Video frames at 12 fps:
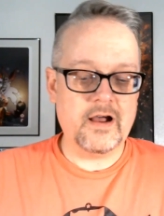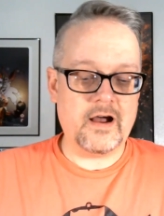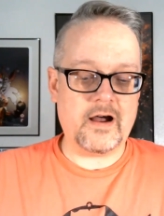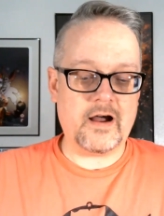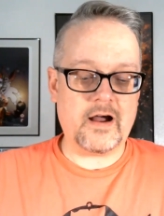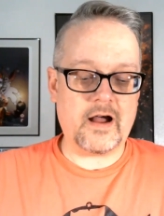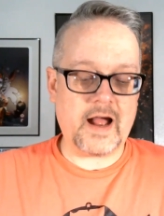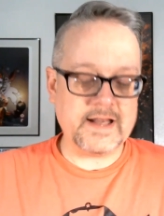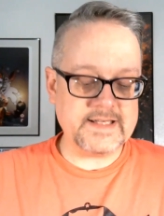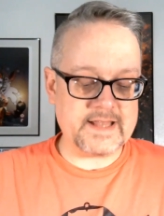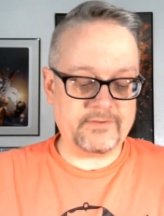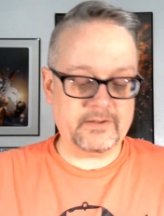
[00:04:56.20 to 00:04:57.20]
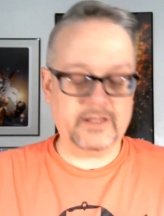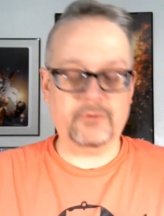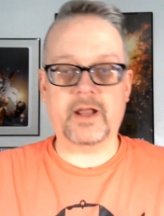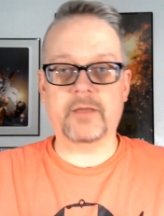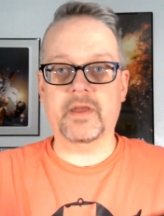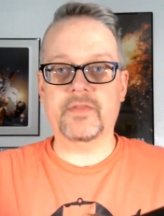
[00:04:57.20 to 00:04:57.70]
uh, I definitely
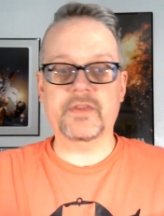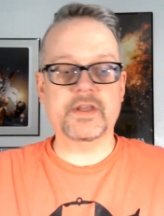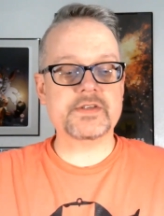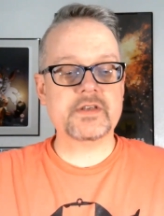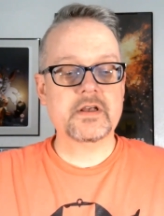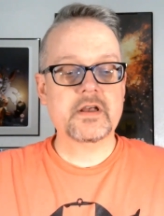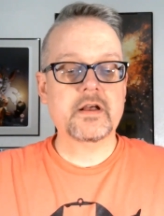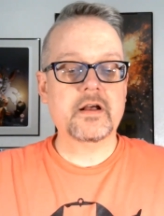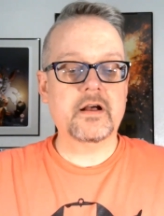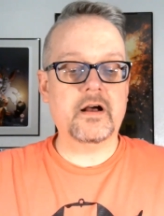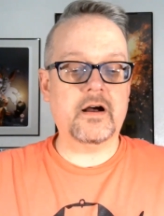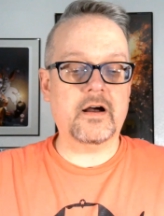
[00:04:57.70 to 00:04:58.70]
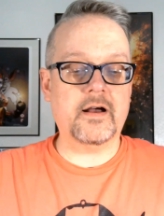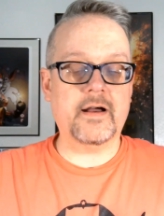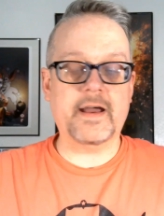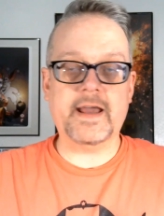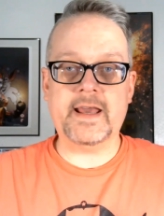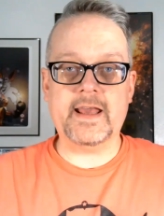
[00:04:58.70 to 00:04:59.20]
recommend this. Uh,
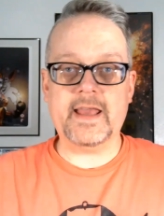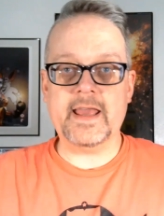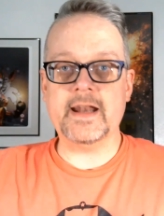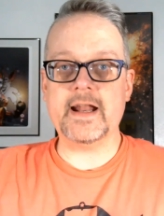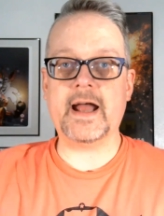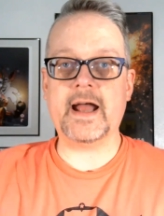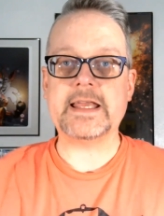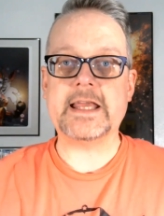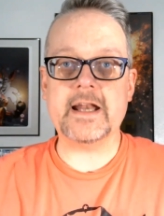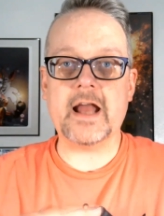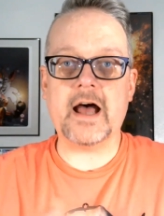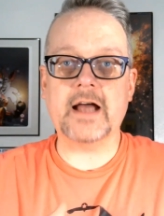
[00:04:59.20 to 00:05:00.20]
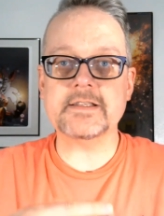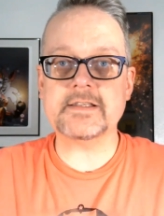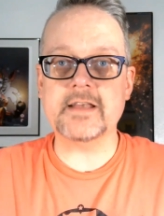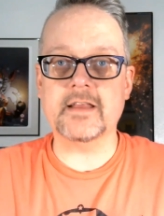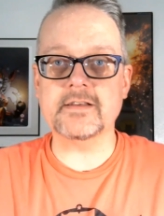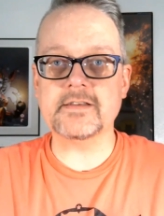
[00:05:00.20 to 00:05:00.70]
and, and, I cannot
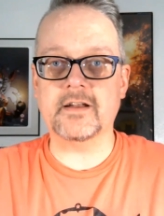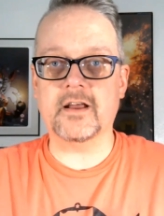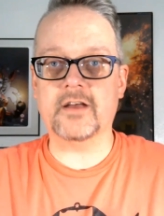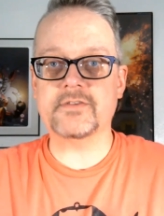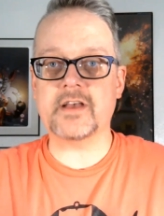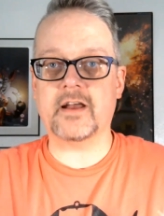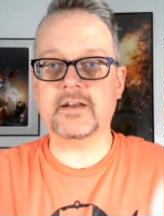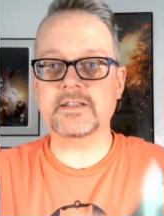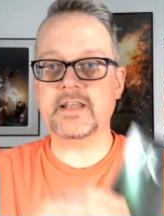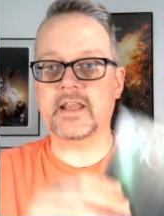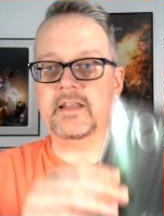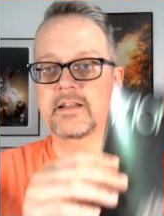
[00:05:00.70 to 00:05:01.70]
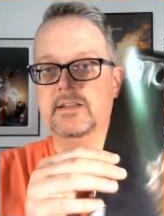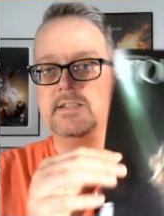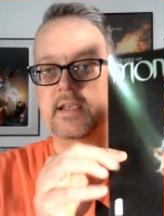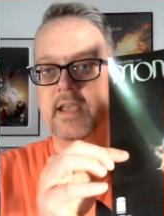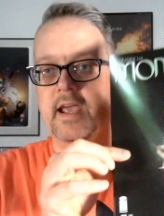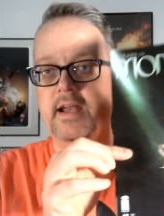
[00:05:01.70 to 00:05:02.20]
say this enough. Sana
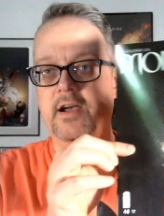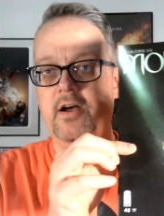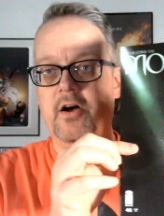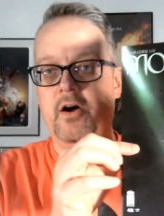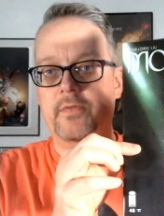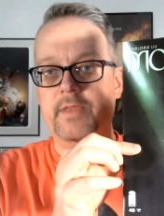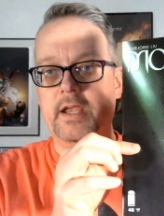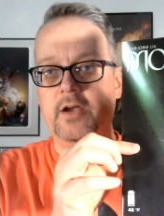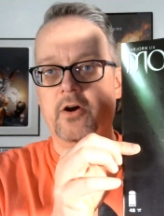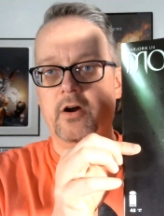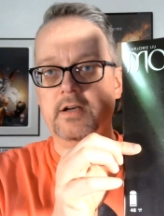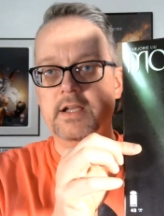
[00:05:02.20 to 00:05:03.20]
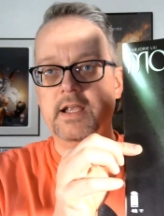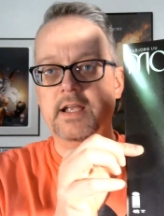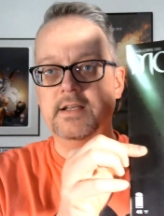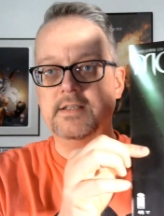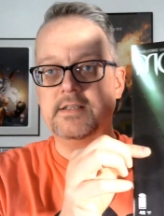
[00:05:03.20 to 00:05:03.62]
Takeda on the art is